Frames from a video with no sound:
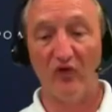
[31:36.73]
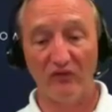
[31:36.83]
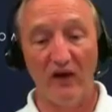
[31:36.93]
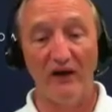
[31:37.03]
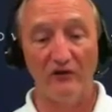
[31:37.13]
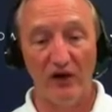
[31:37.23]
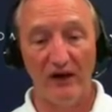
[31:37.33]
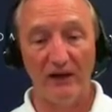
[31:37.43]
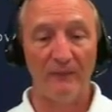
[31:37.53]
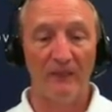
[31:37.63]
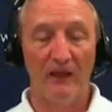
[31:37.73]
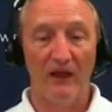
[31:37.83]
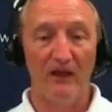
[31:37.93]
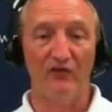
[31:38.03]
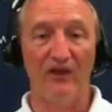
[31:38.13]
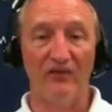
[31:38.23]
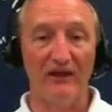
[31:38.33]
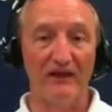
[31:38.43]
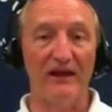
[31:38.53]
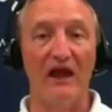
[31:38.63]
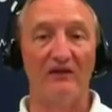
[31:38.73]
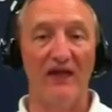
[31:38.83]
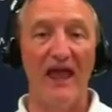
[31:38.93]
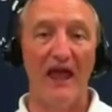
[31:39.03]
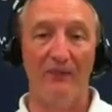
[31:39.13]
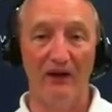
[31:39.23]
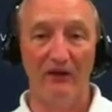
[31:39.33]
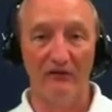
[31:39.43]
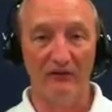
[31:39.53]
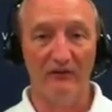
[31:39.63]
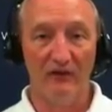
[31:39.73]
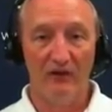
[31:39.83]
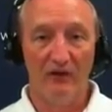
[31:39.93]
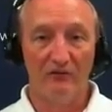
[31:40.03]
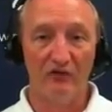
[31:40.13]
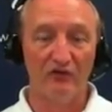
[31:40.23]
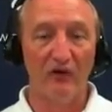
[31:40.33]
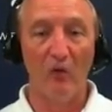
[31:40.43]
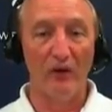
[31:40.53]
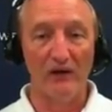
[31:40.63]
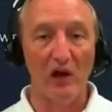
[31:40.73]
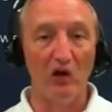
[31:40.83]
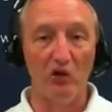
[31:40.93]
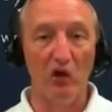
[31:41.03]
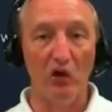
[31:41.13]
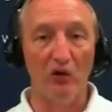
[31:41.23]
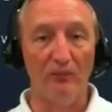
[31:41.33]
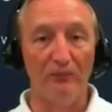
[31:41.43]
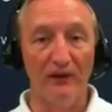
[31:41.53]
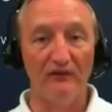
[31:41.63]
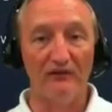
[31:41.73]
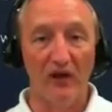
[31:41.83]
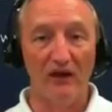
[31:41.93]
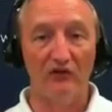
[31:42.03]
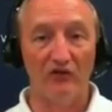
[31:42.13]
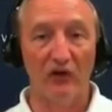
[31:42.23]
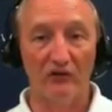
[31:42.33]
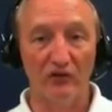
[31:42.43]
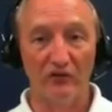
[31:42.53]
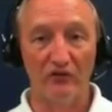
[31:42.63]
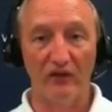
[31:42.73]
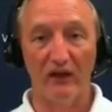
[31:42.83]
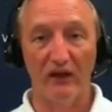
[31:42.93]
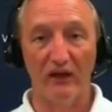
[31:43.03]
flight training is that they get out of the habit of it. First of all, we all know, being flight instructors, that